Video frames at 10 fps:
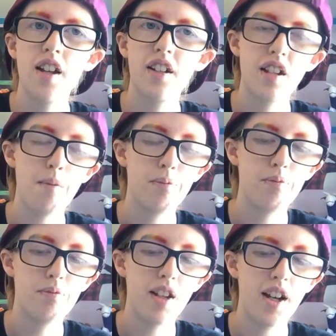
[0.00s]
except
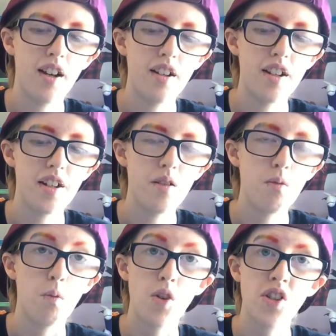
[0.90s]
that it
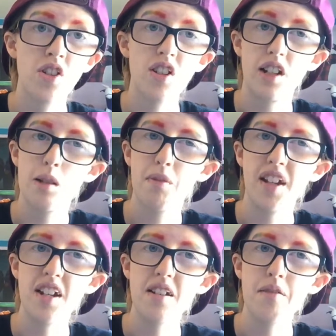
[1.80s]
wasn't
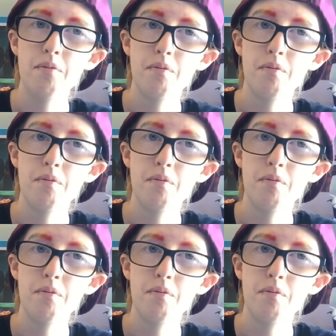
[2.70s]
explained.